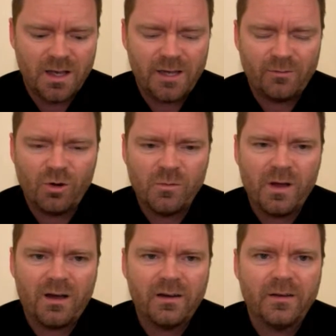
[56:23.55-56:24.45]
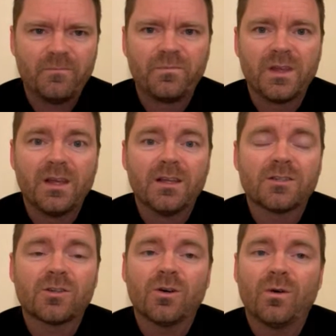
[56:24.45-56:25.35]
and wrote about it.
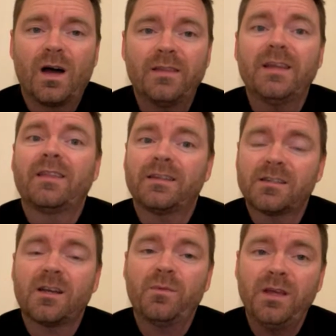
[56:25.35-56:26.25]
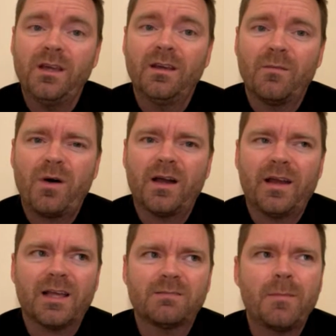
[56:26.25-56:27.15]
So I think that's going to be a
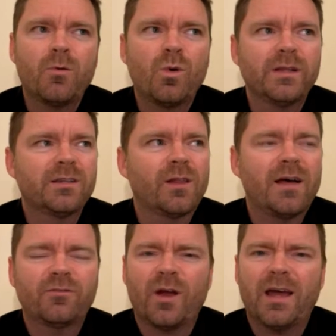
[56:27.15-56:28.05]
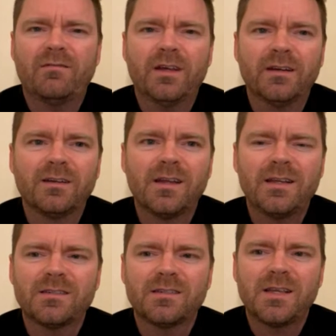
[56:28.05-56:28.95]
podcast. Maybe we'll wait till after Advent. It
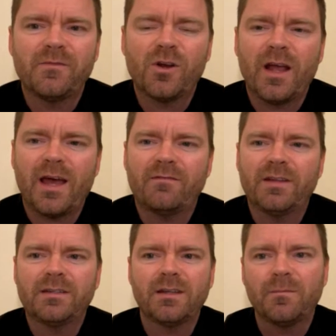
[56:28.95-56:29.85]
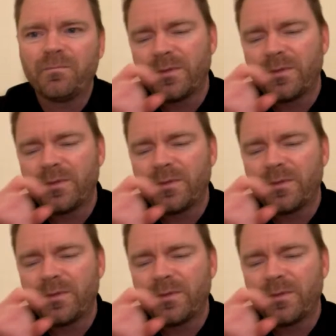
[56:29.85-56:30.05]
doesn't seem very Adventy.